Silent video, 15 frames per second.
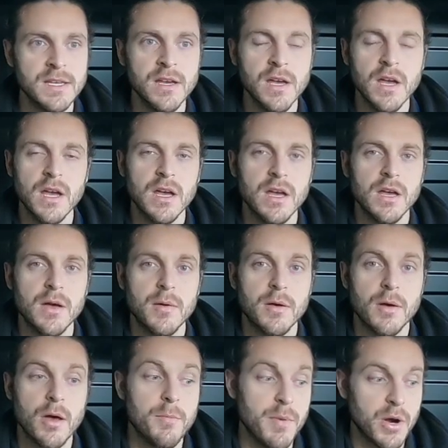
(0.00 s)
me,
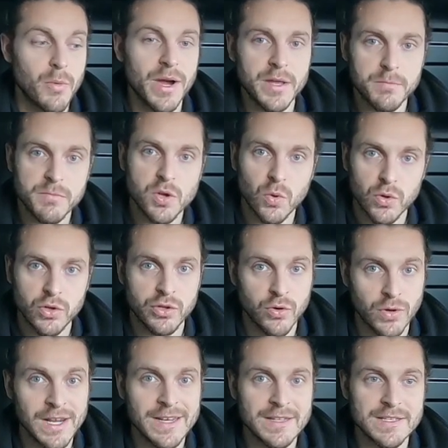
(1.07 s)
and by the way,
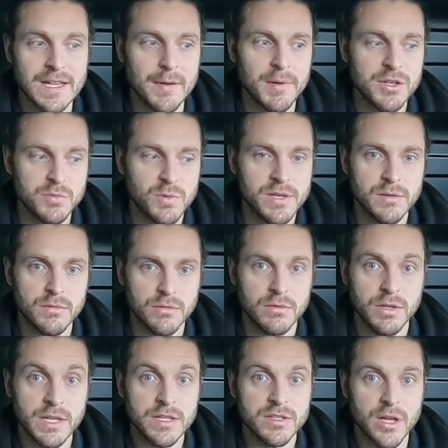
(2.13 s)
your lead is damaged. You
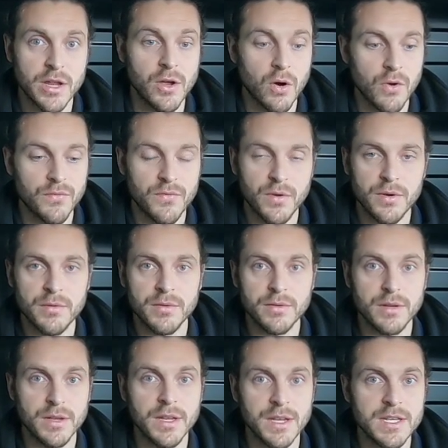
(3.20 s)
need to turn it off and
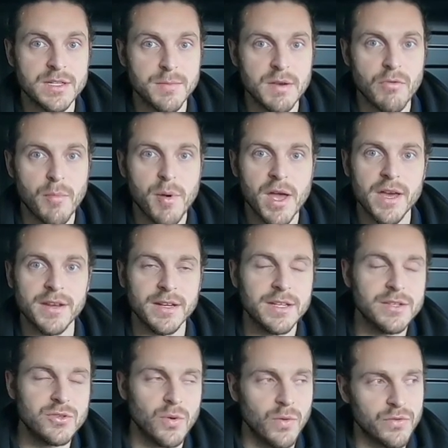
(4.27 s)
it needs to be repaired. And
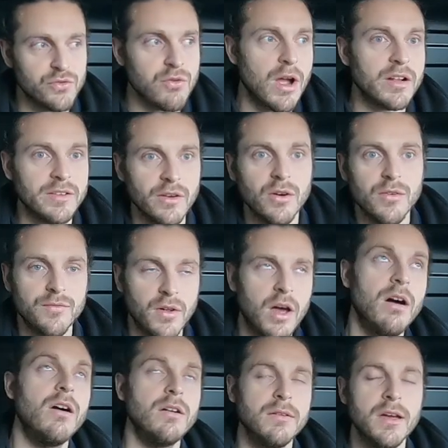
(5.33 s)
he sort of shrugged it off
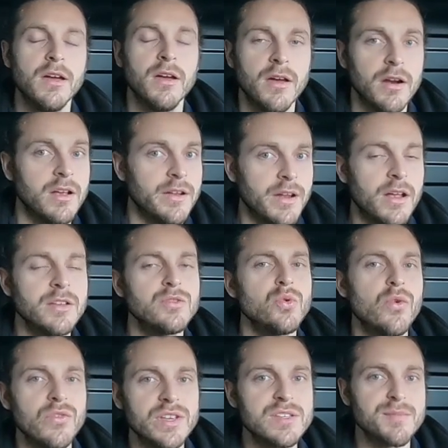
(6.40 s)
like, oh, yeah. And I
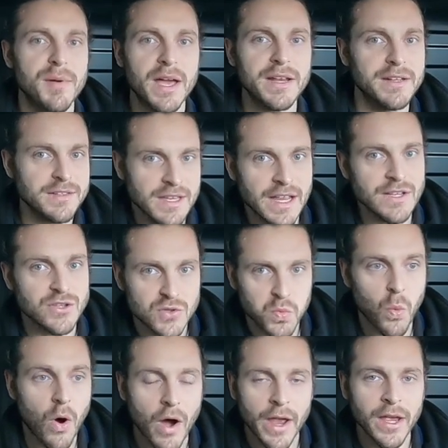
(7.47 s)
sort of explained the
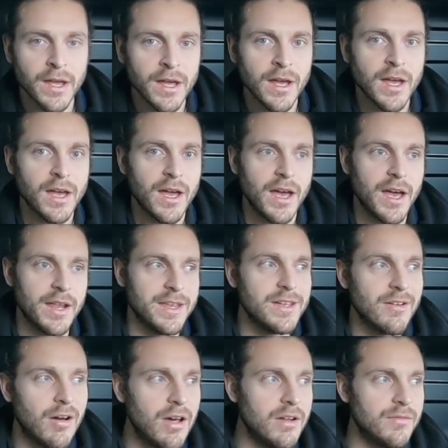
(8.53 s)
dangers why. And he
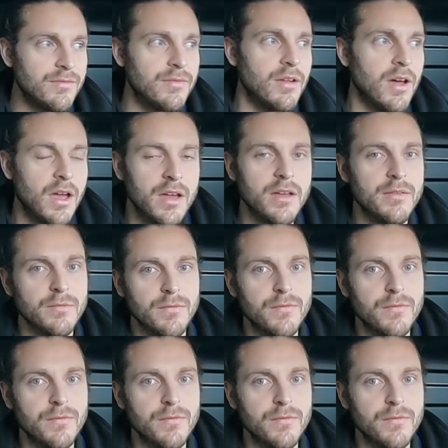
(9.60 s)
kind of like,